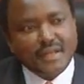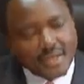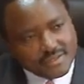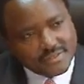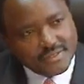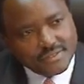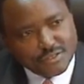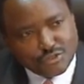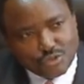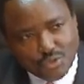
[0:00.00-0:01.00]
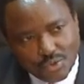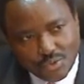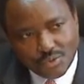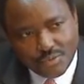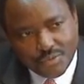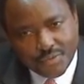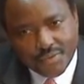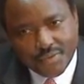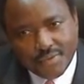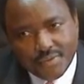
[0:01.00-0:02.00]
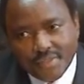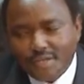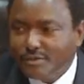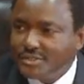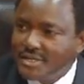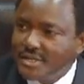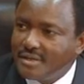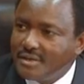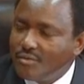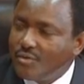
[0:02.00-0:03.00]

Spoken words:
enacts this into law, then you see